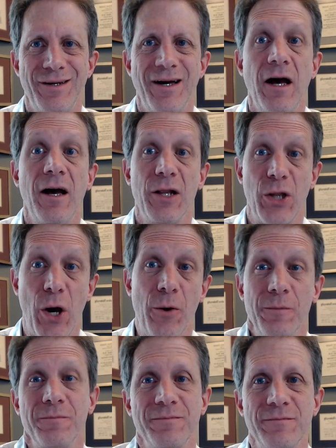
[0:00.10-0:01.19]
Hello.
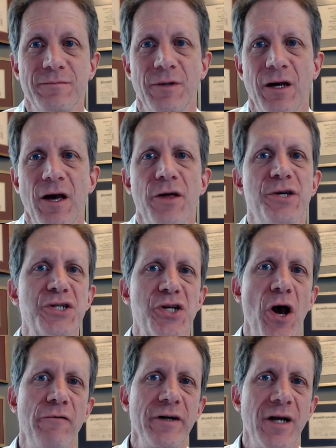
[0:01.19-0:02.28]
This
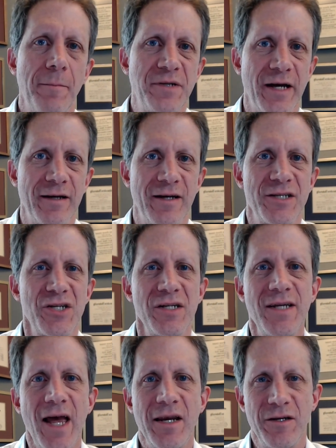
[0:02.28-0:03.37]
COVID update is
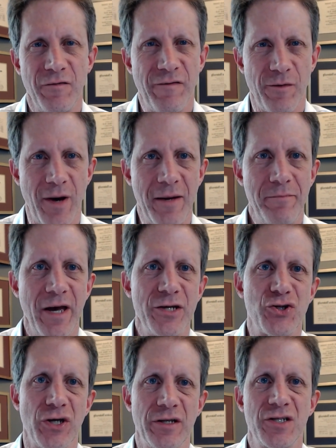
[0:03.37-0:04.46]
intended for my
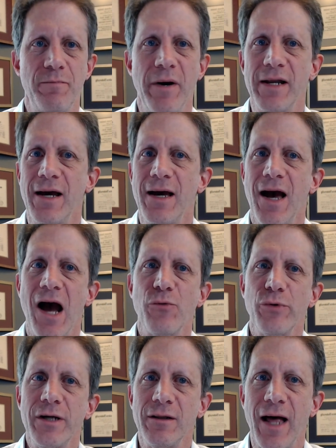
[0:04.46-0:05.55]
patients, but I
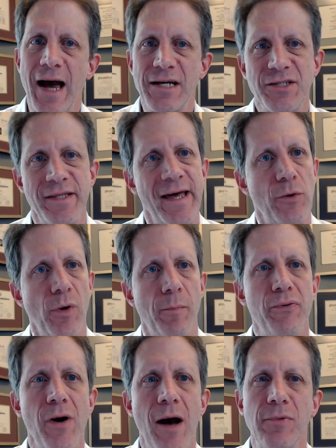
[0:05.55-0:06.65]
realize that it will
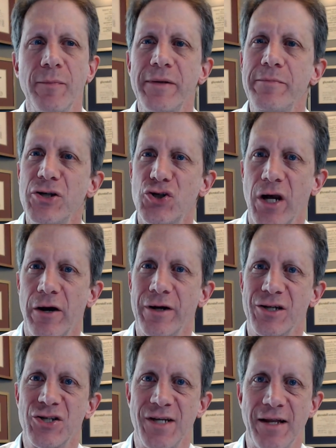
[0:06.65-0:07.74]
probably be shared
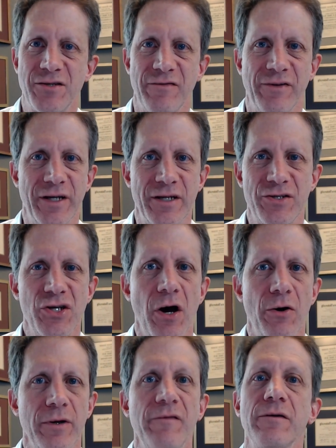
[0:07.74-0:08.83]
extensively.
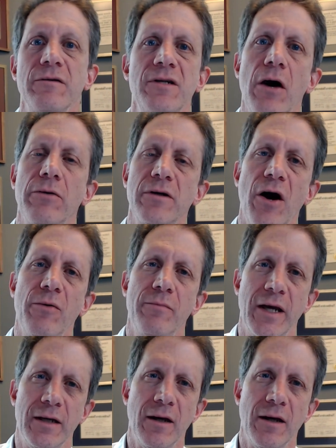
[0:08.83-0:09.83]
So if you don't know me,